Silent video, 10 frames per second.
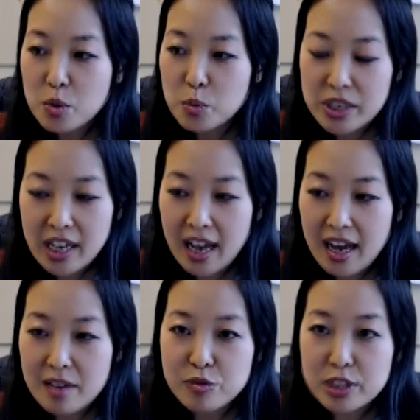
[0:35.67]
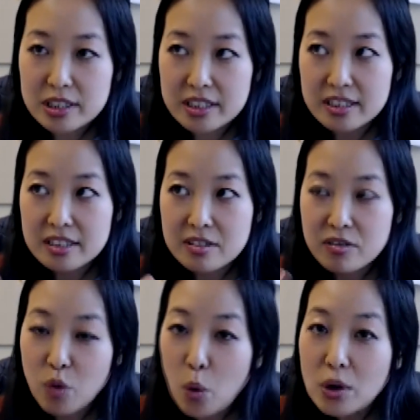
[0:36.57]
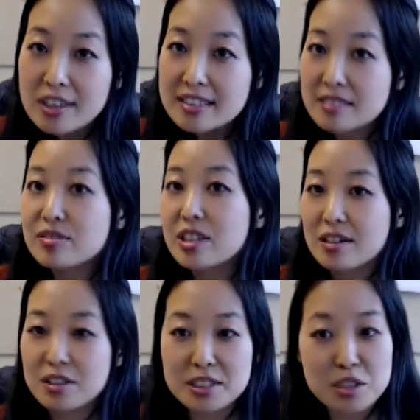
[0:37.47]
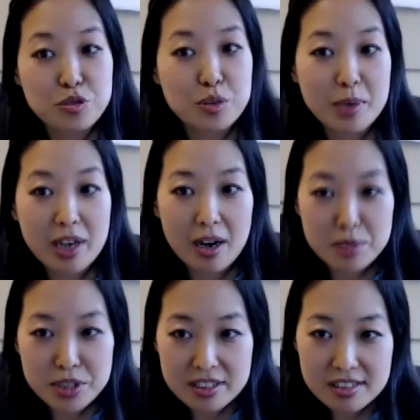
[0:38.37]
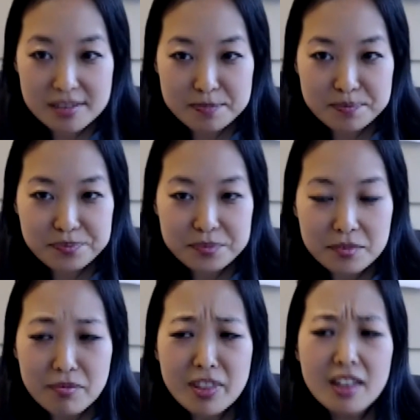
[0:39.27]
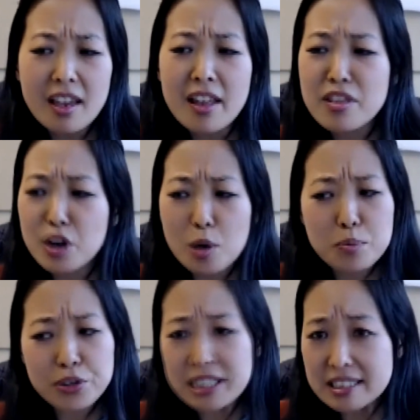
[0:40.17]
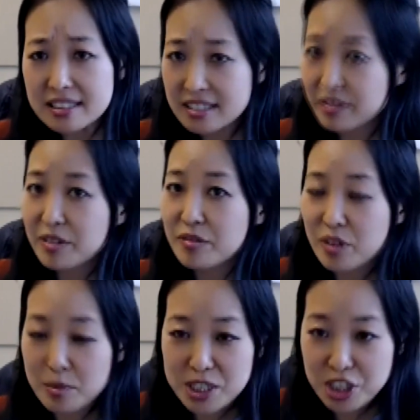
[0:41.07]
We have really four different early treatment options and they're all pretty different from each